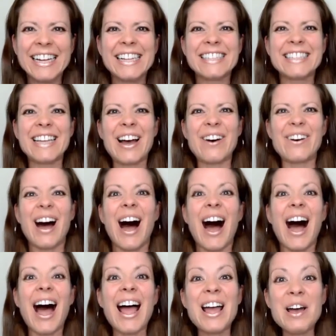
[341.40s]
So
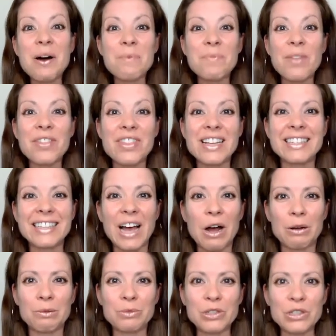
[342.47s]
I hope that this
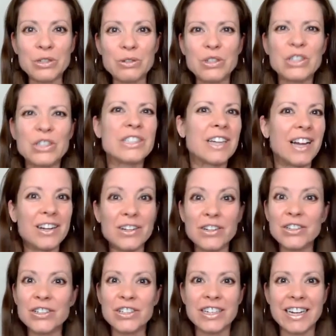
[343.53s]
helped you just to
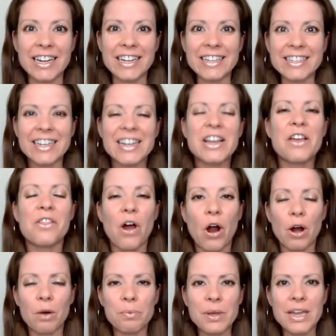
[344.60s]
understand the
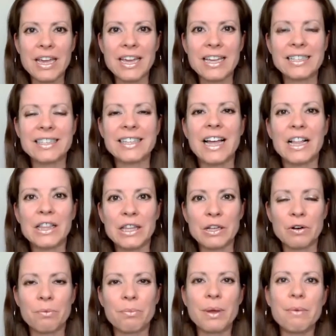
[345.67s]
RPEs a
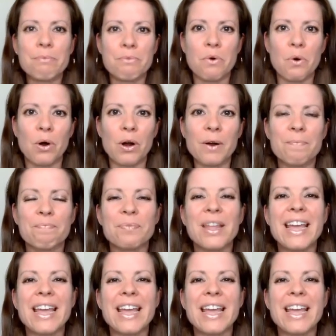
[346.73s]
little bit more.